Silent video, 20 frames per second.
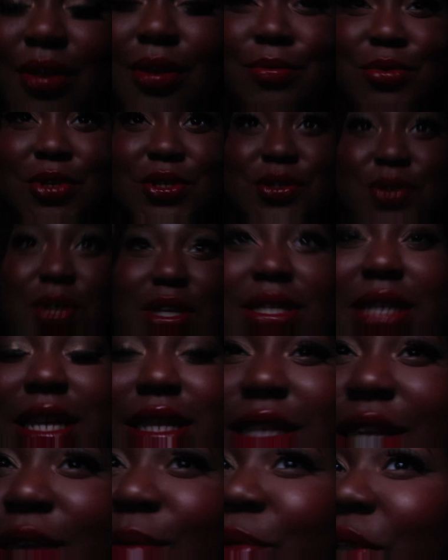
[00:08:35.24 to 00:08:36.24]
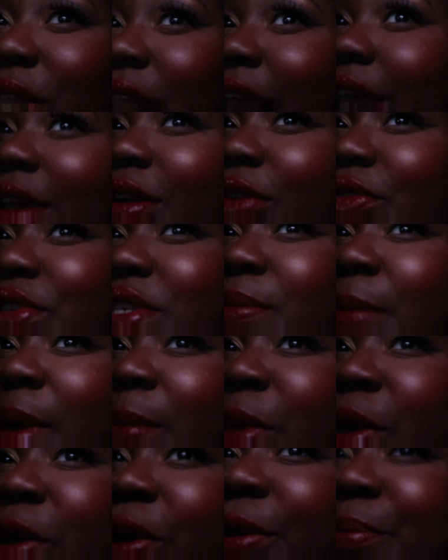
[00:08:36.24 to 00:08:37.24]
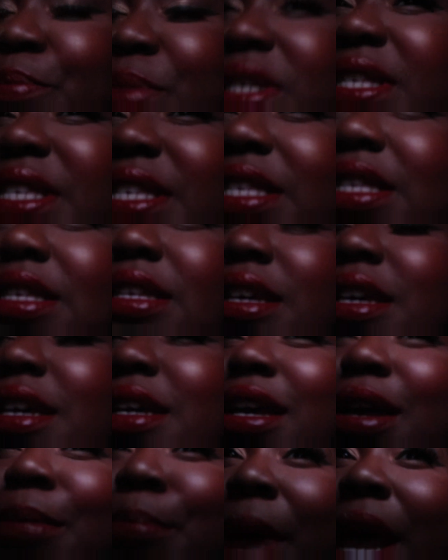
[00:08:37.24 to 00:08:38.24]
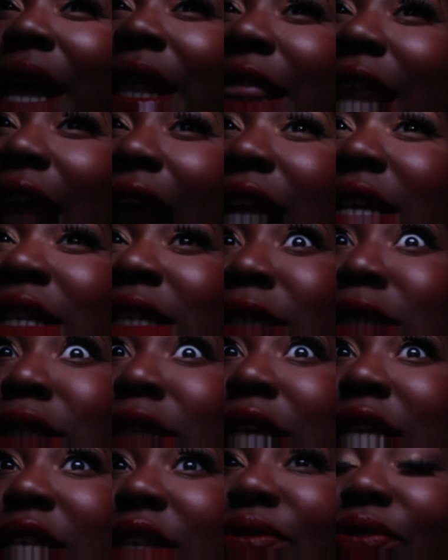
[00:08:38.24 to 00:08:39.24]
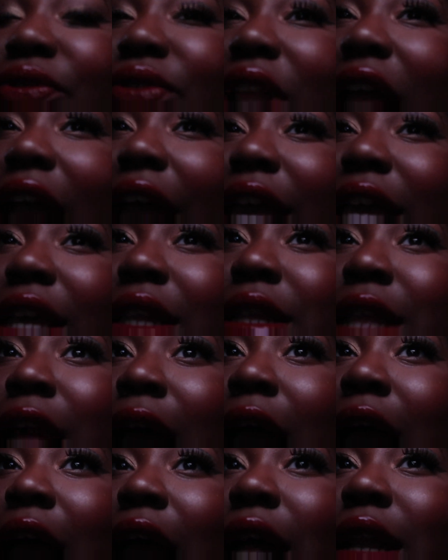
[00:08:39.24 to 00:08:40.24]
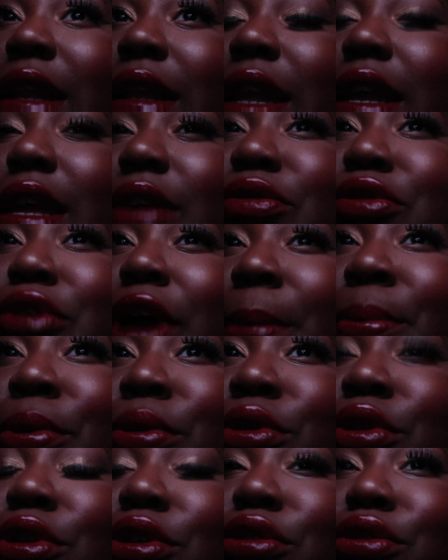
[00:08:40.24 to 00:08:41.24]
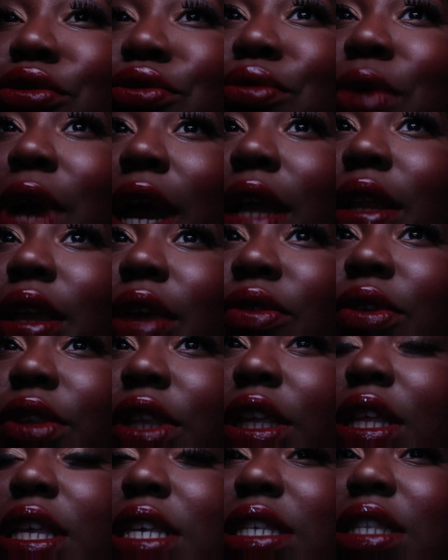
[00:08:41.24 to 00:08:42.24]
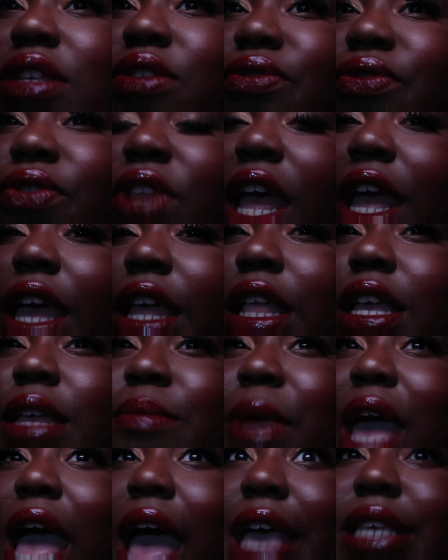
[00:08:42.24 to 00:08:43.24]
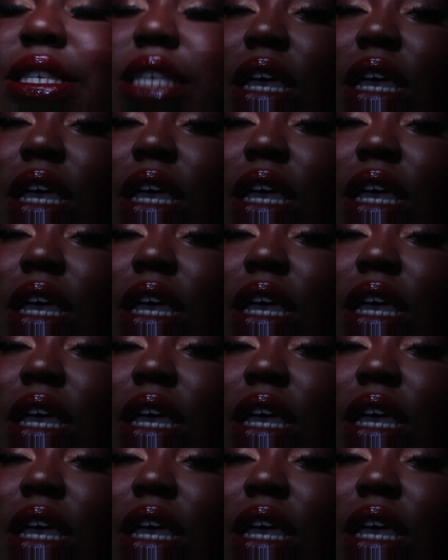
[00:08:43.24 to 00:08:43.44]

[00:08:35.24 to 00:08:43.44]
i'm just so excited but like obviously my makeup is my lash is just flying and even though I put glue and everything it's still flying like my eyes